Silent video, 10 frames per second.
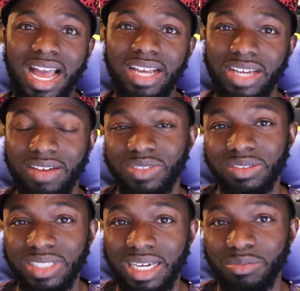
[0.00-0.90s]
I ain't gonna have
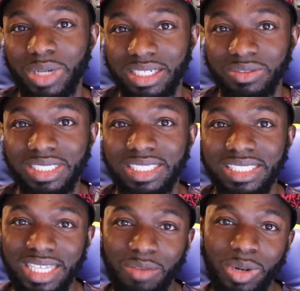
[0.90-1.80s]
enough time to probably read this.
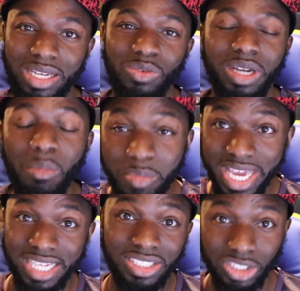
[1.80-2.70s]
Cause I probably want to
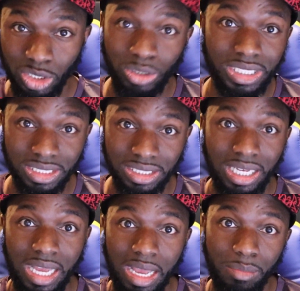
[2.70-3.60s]
binge through this
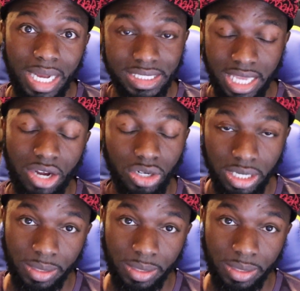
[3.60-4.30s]
by Saturday.